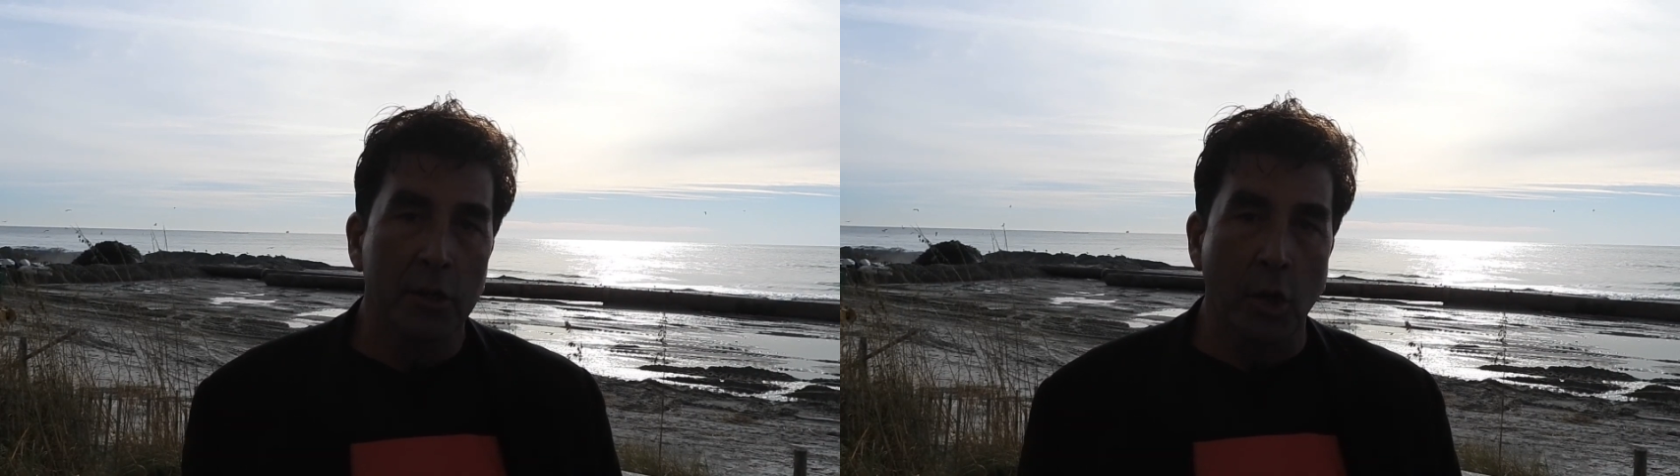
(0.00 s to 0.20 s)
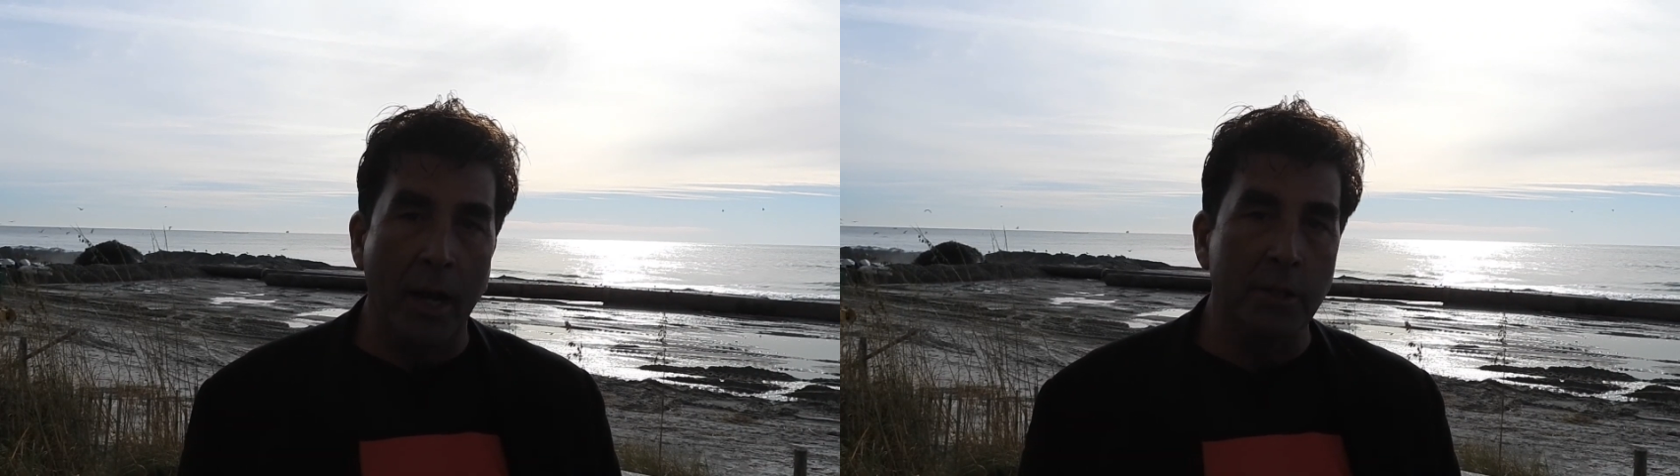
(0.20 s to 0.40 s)

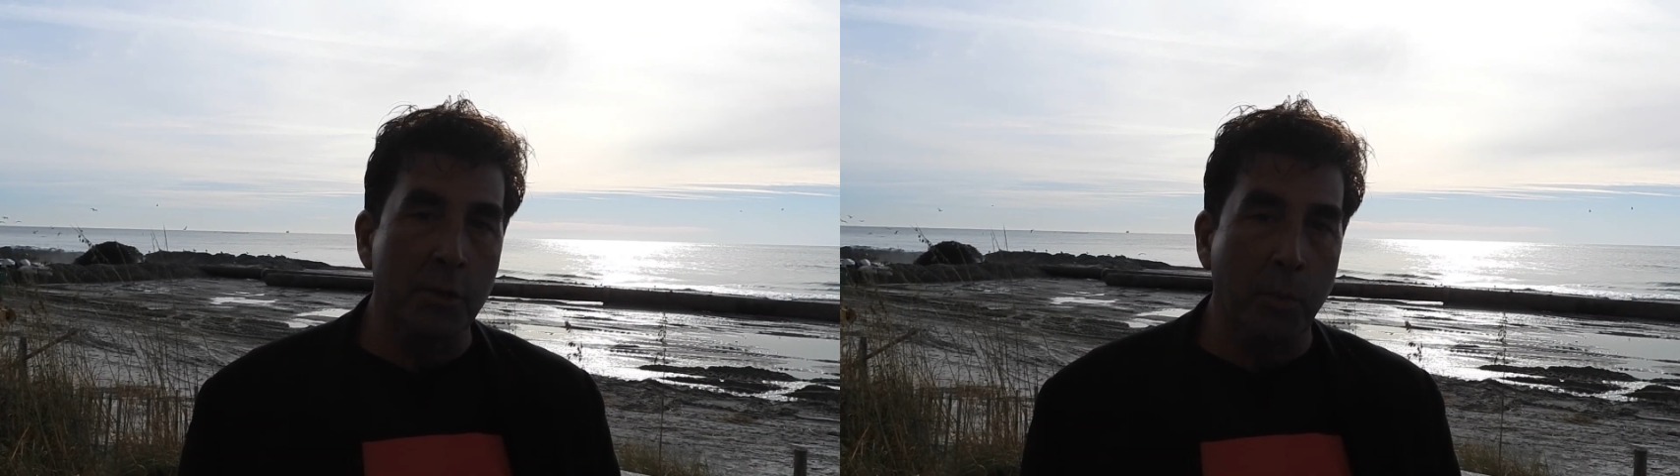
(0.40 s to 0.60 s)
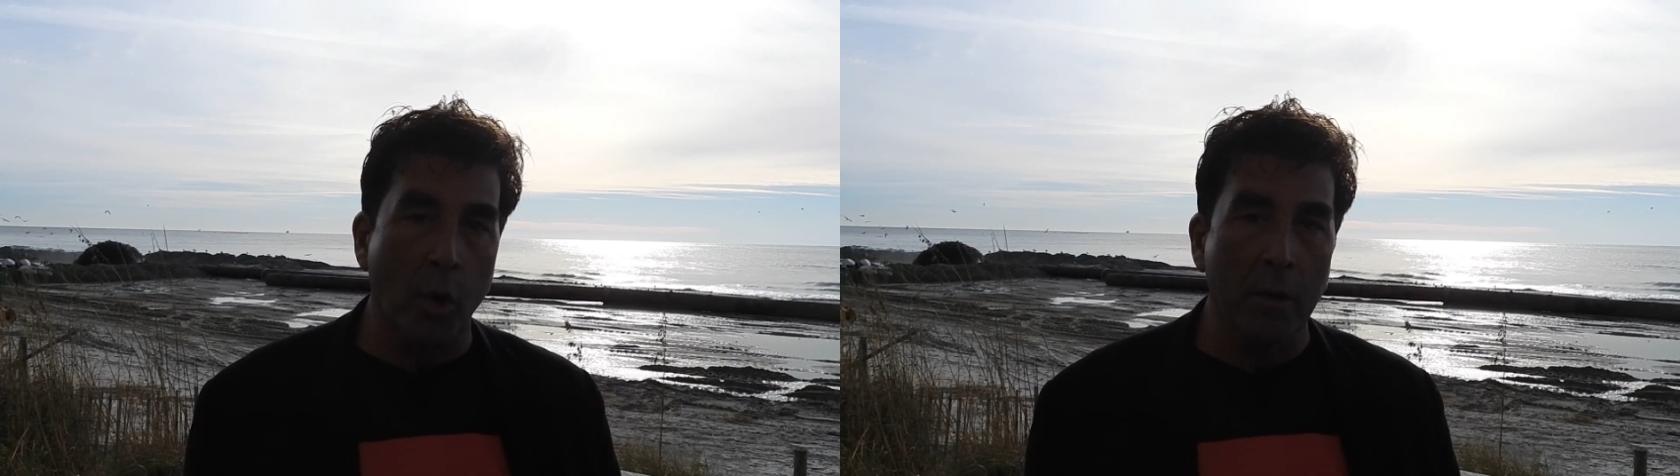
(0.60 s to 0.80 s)

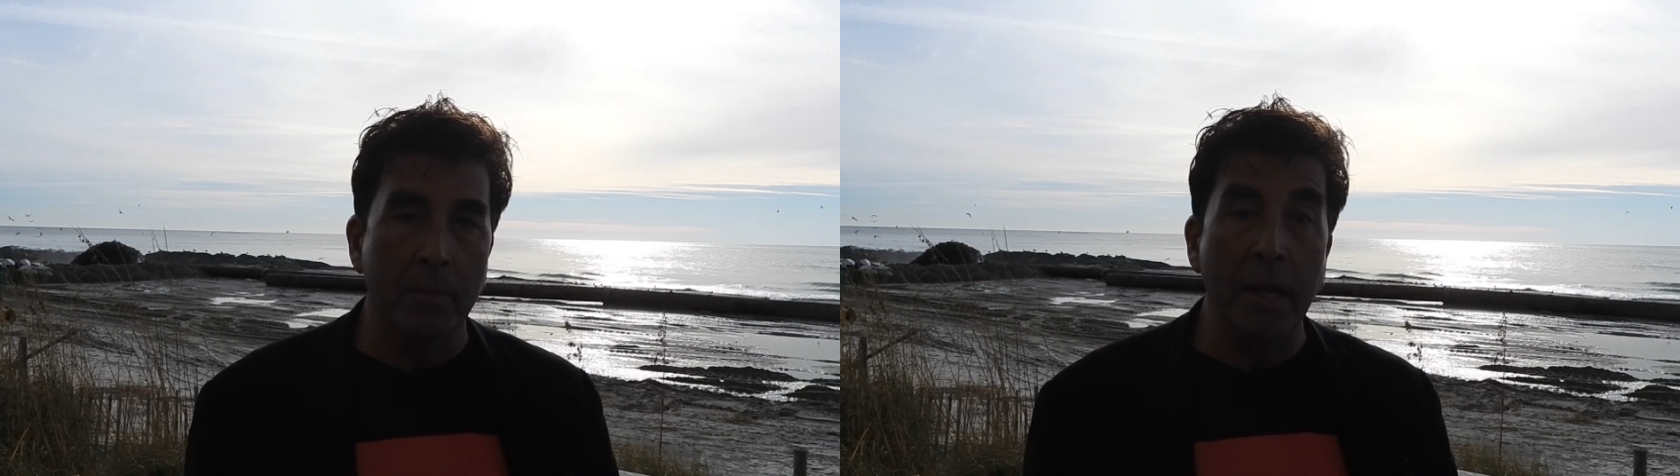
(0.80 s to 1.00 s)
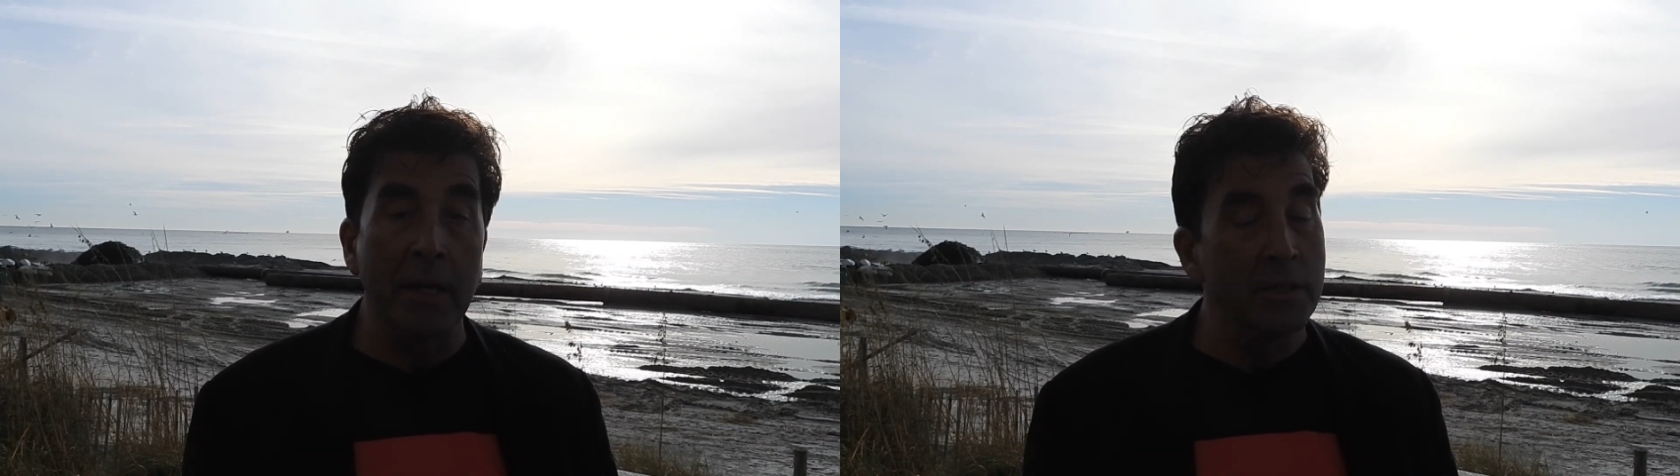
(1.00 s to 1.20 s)

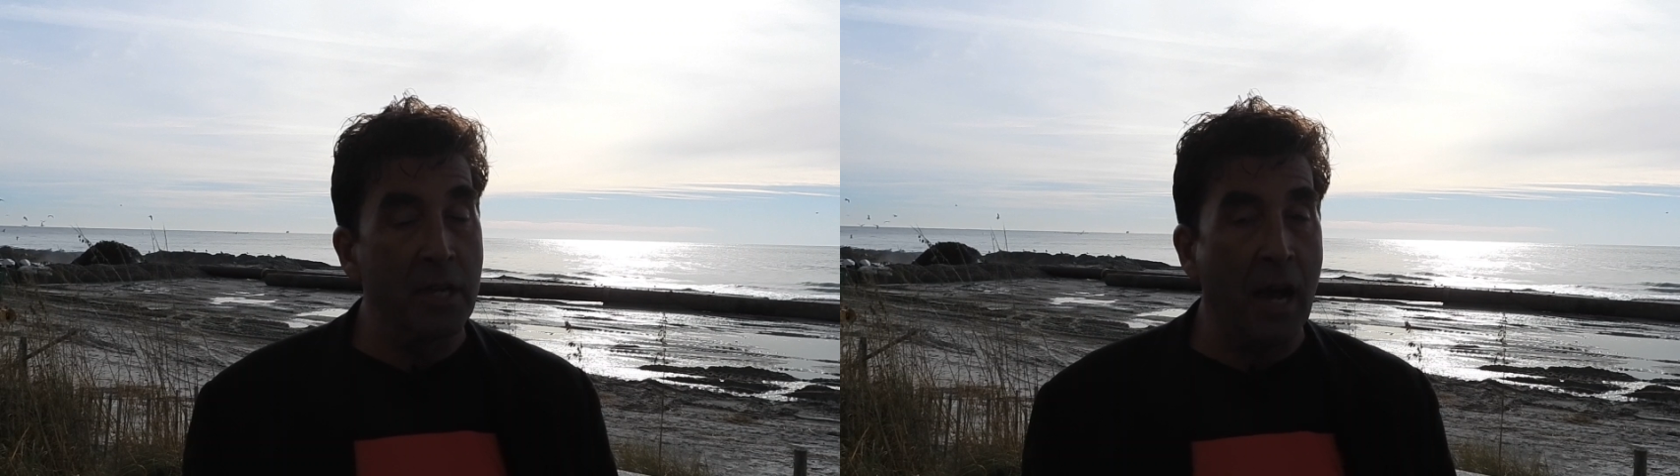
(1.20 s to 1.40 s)
transport me in